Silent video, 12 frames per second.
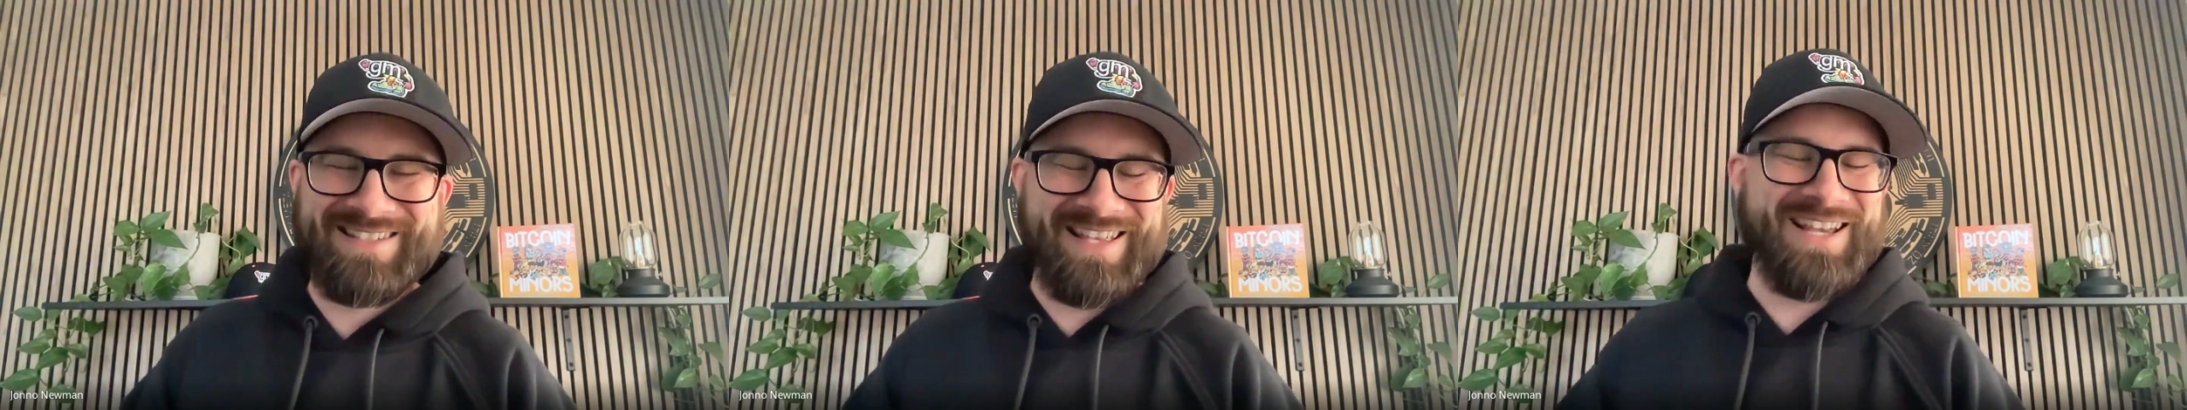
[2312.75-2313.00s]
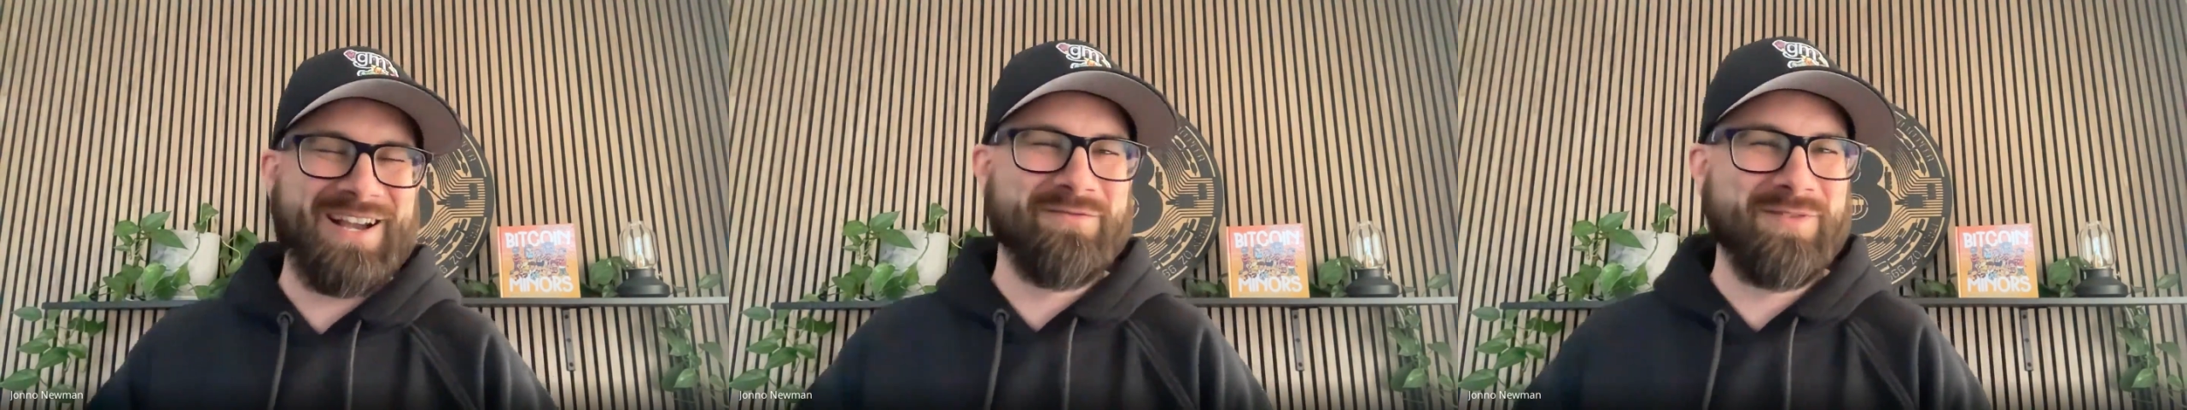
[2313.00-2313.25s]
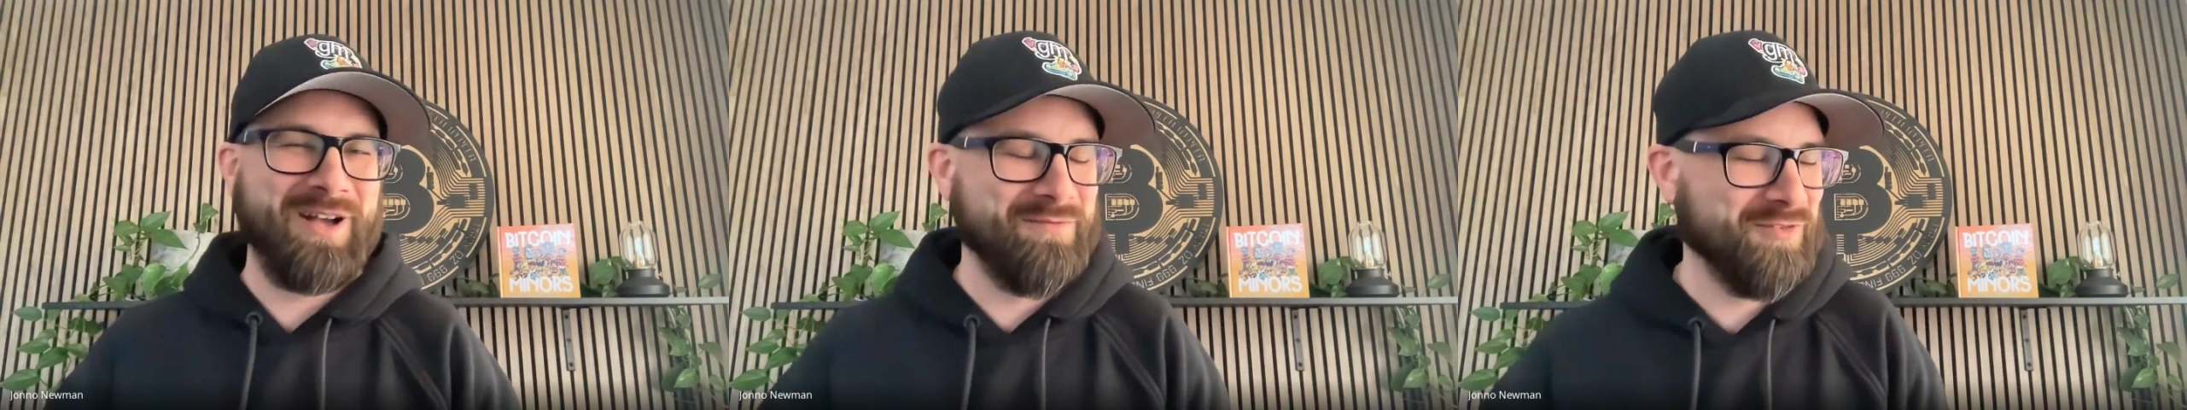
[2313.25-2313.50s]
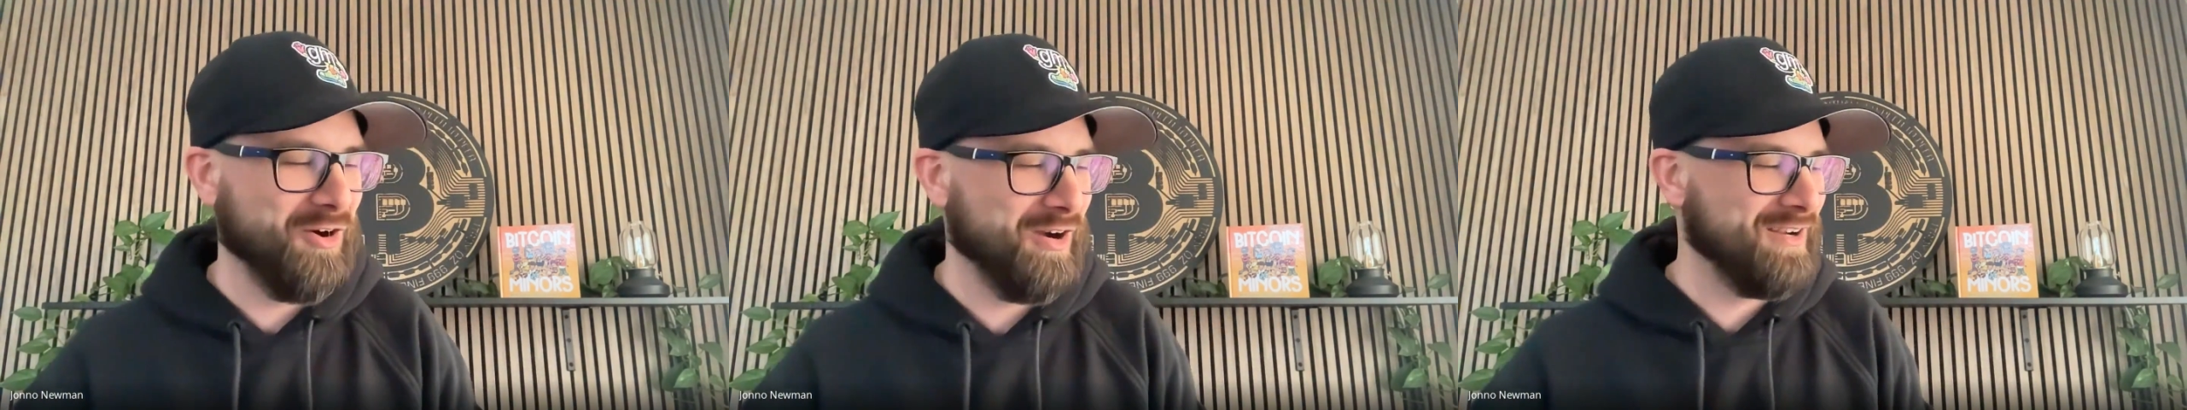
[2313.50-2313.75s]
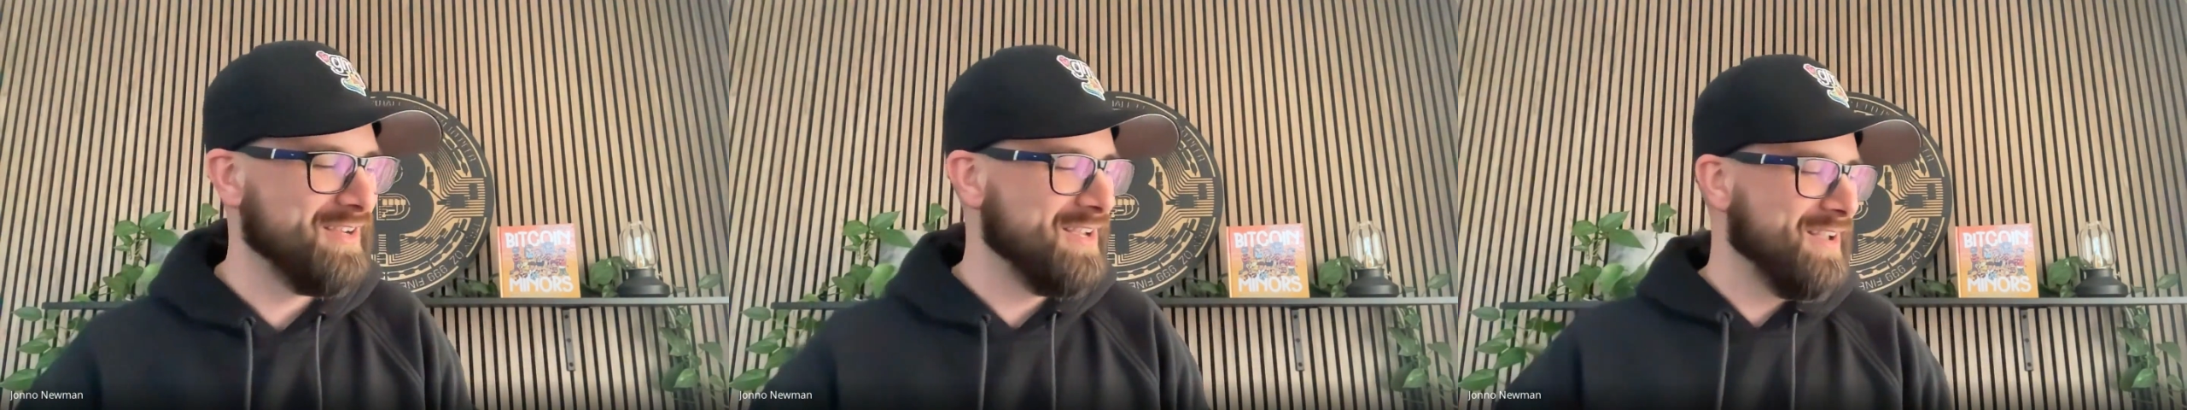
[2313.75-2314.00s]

something I'm very